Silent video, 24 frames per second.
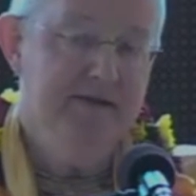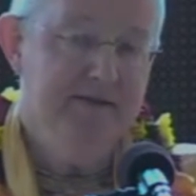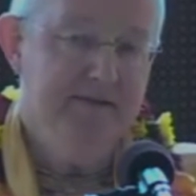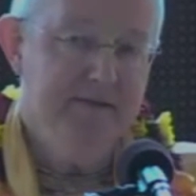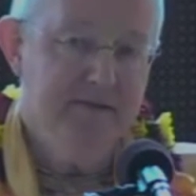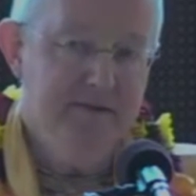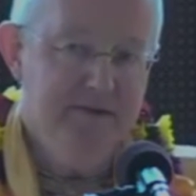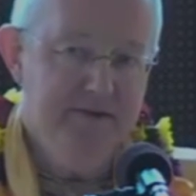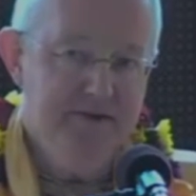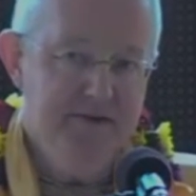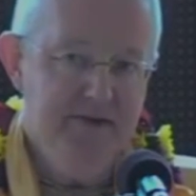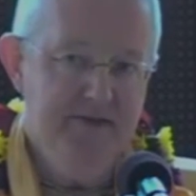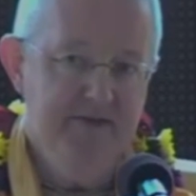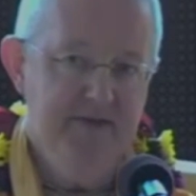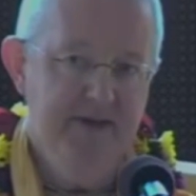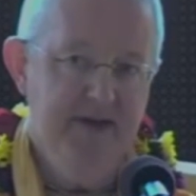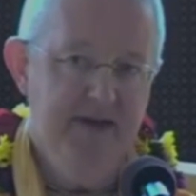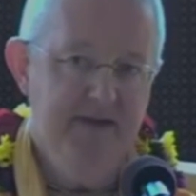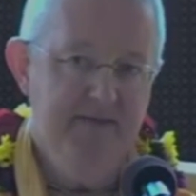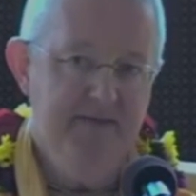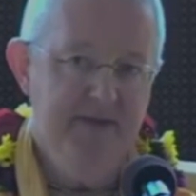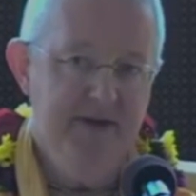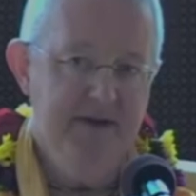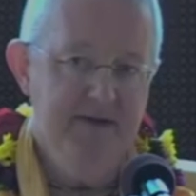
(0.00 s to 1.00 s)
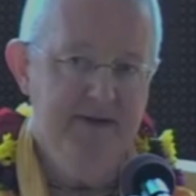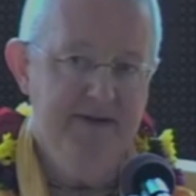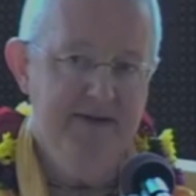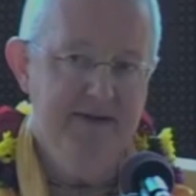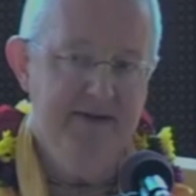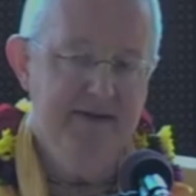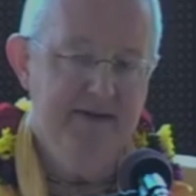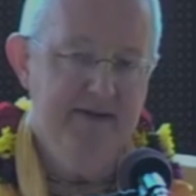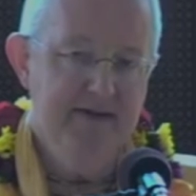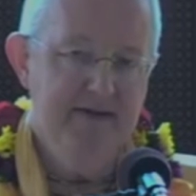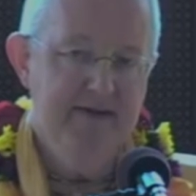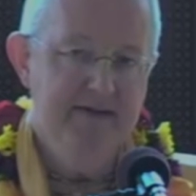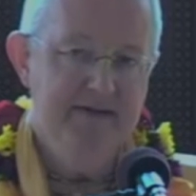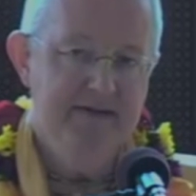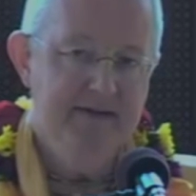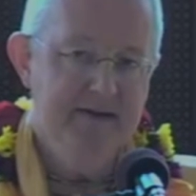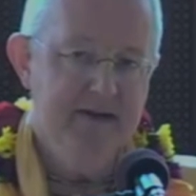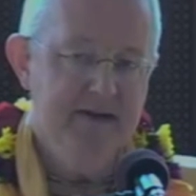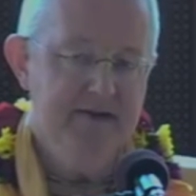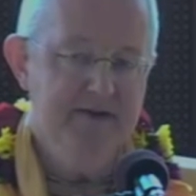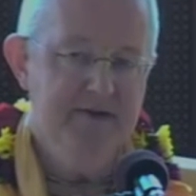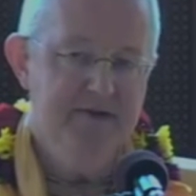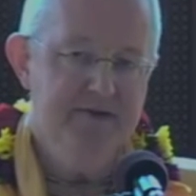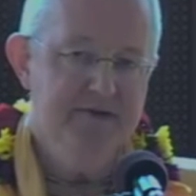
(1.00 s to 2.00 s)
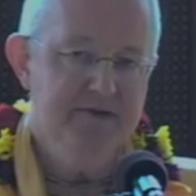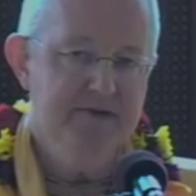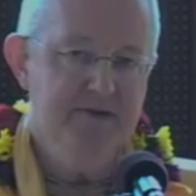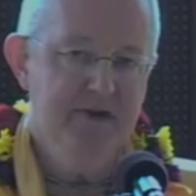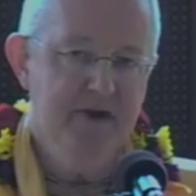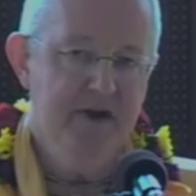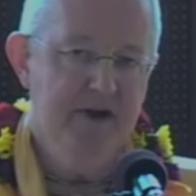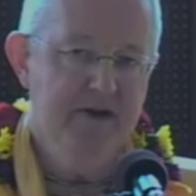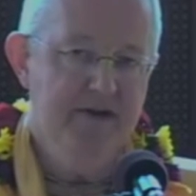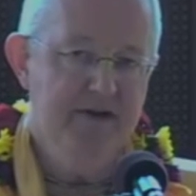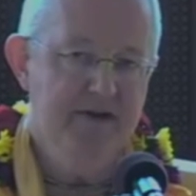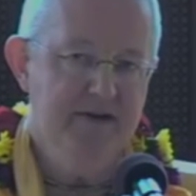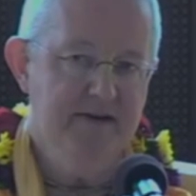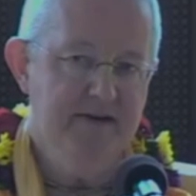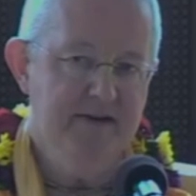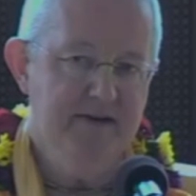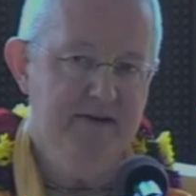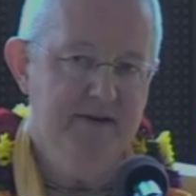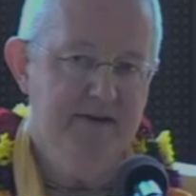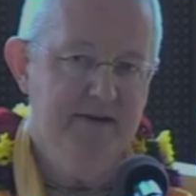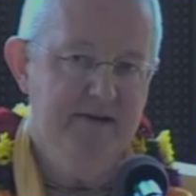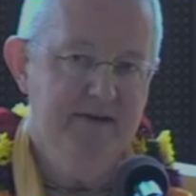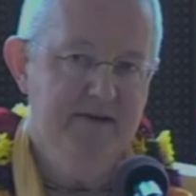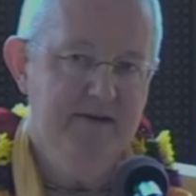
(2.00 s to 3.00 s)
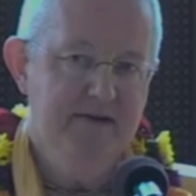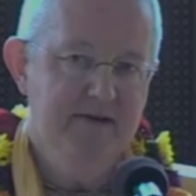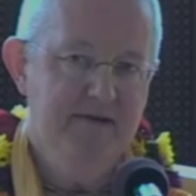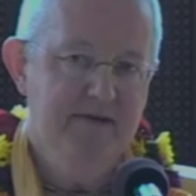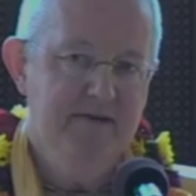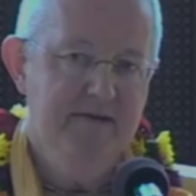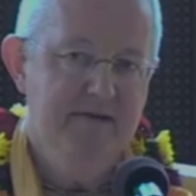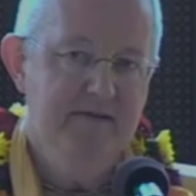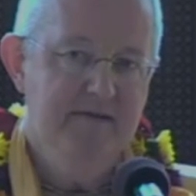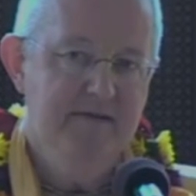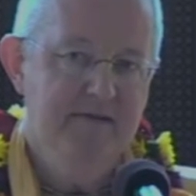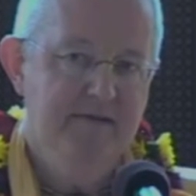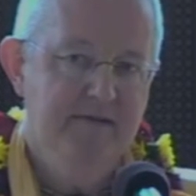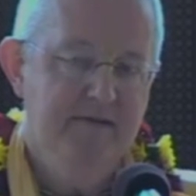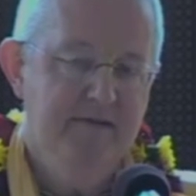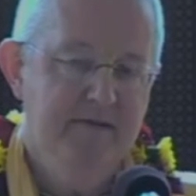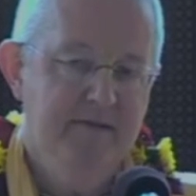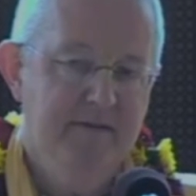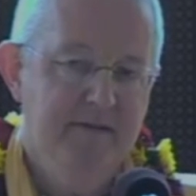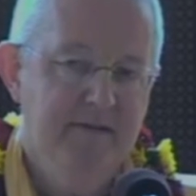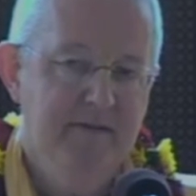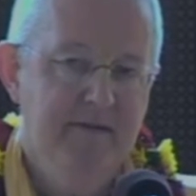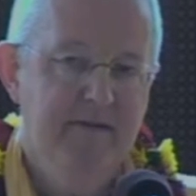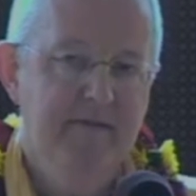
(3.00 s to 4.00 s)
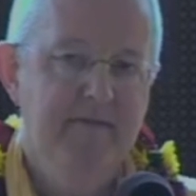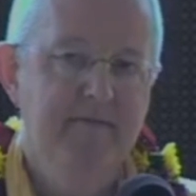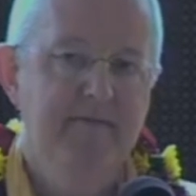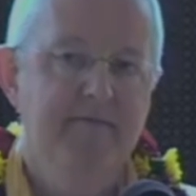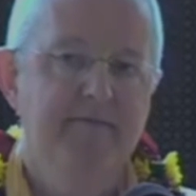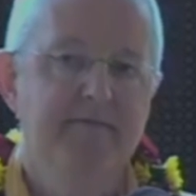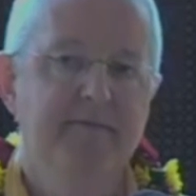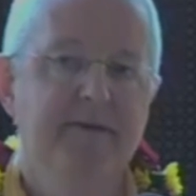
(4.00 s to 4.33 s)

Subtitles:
Shiva had married Daksha's daughter, but